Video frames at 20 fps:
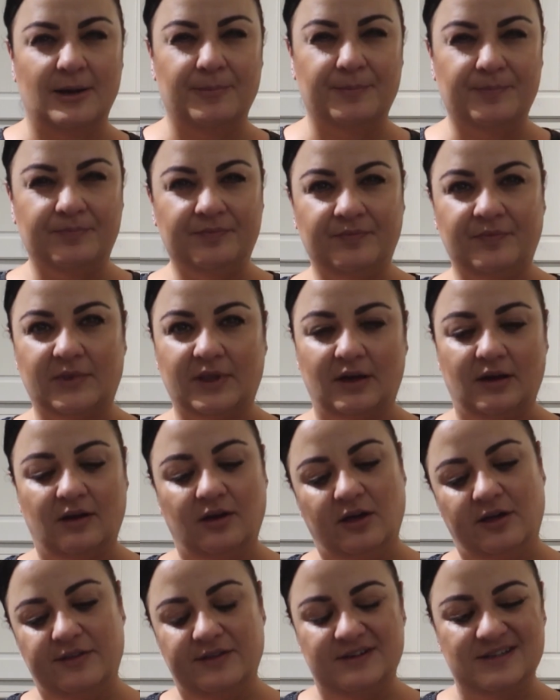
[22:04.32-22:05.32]
some, I
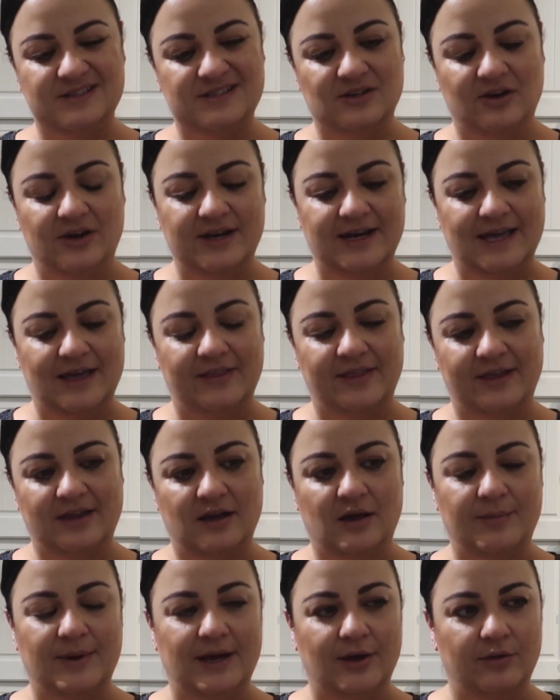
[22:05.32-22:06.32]
like the design, how they
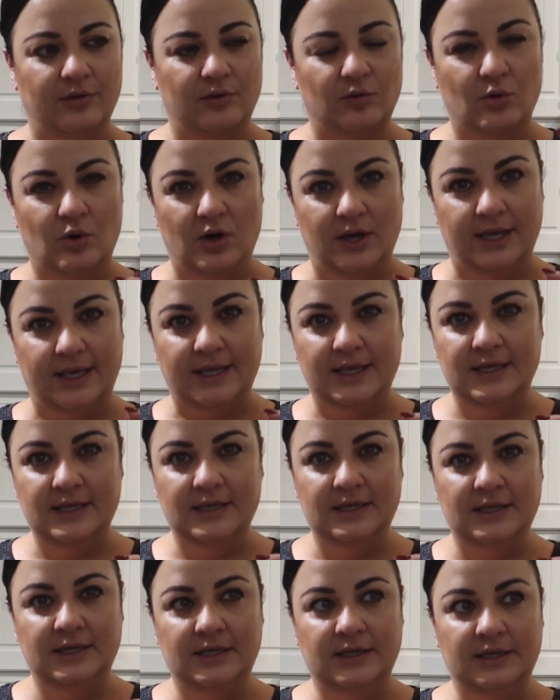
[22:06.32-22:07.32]
come out, they're quite
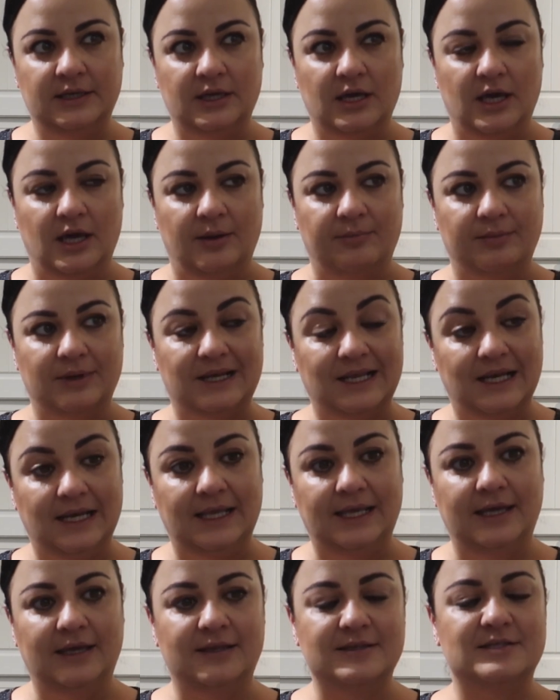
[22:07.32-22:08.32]

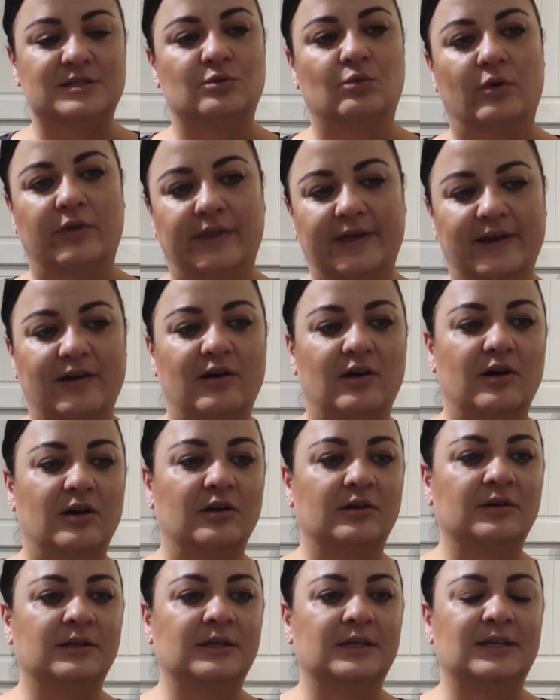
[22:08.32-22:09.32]
clear as to what they
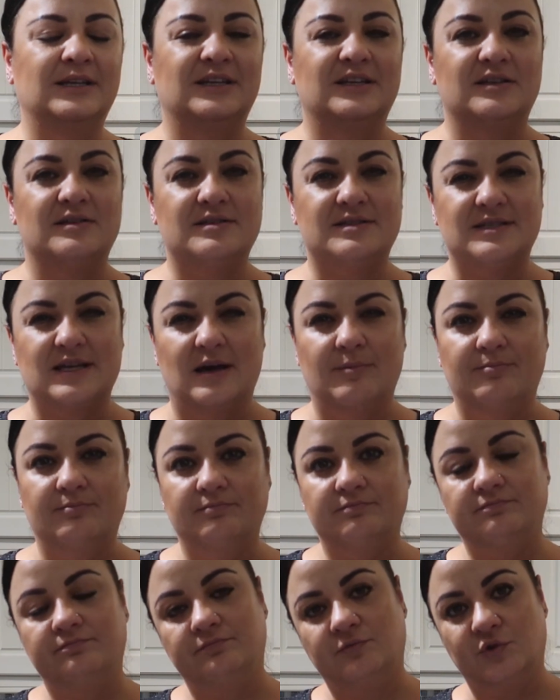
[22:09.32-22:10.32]
are.
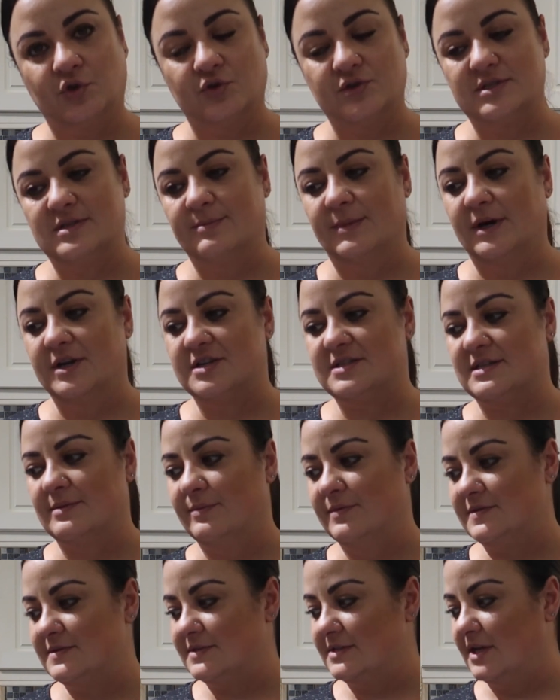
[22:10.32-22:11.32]
Some not so much.
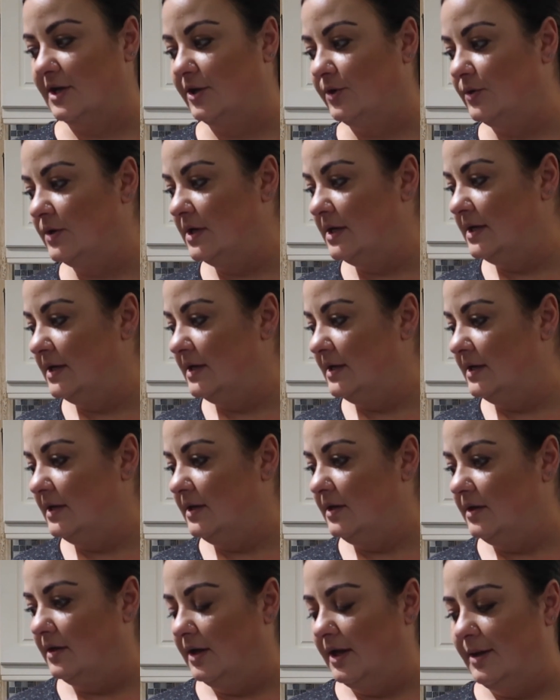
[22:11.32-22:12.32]
Some
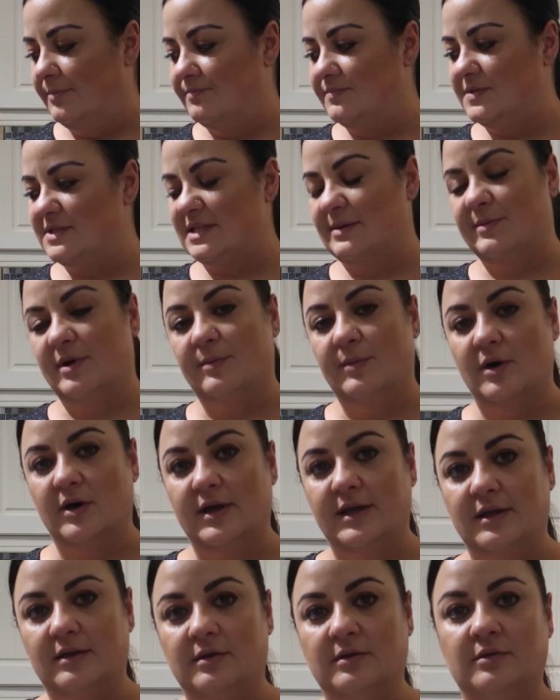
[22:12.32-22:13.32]
I
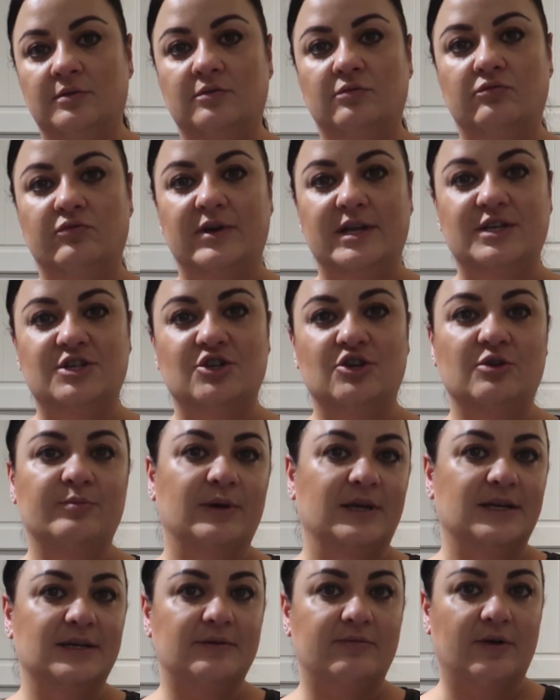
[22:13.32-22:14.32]
might redo,
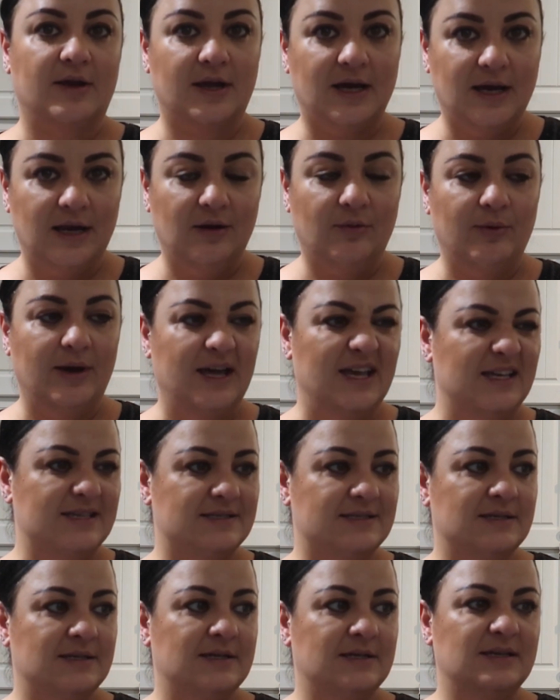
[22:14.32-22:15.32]
but in different
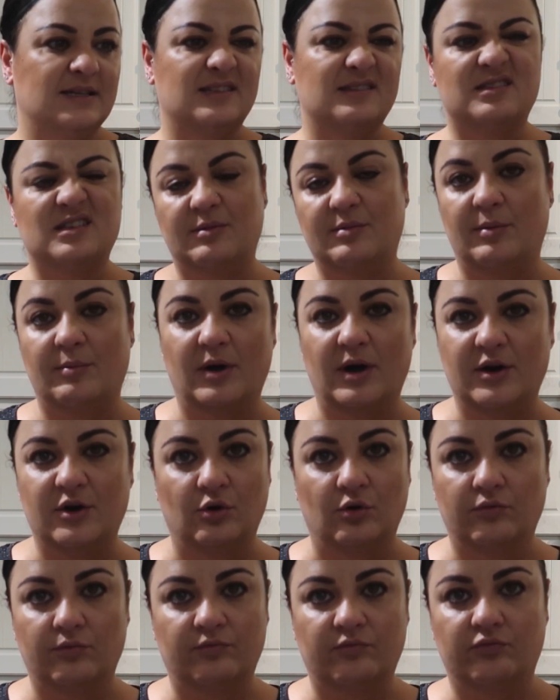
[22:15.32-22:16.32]
colourways. Some I might
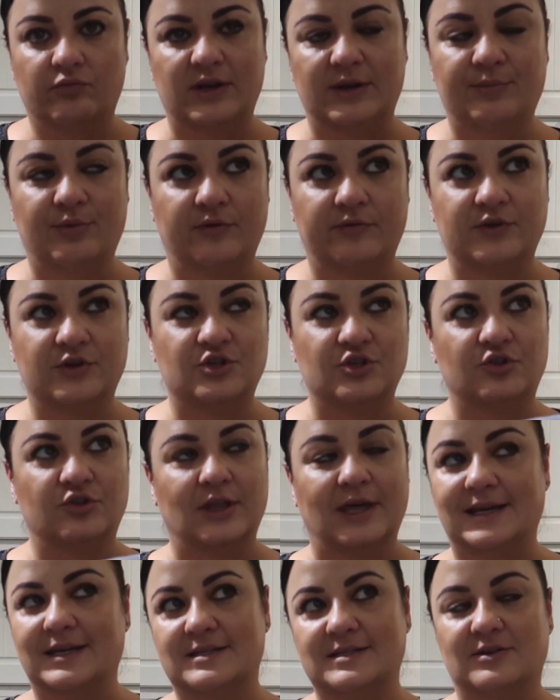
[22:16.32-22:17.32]
not re-bother doing
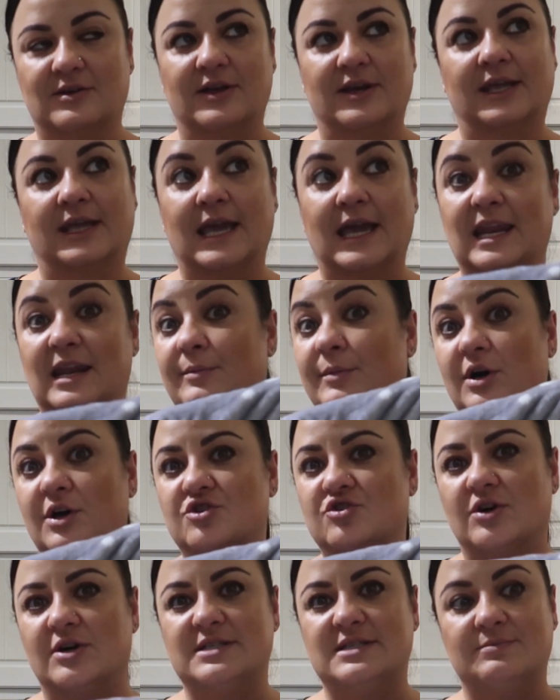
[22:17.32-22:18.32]
that design again. I
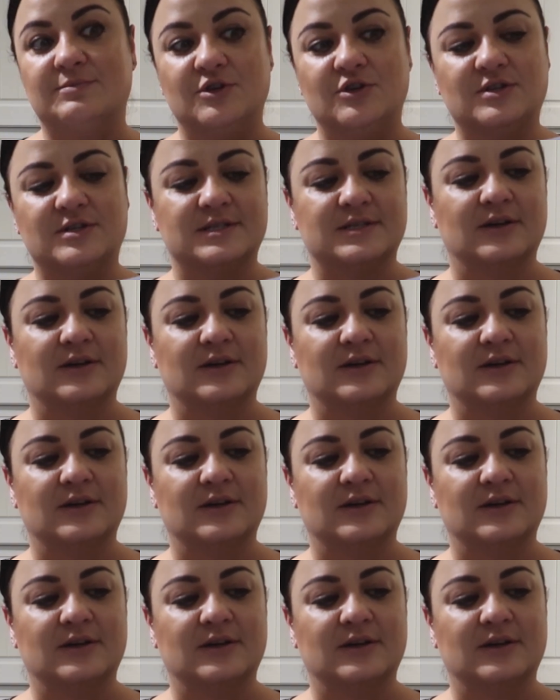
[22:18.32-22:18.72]
might try some new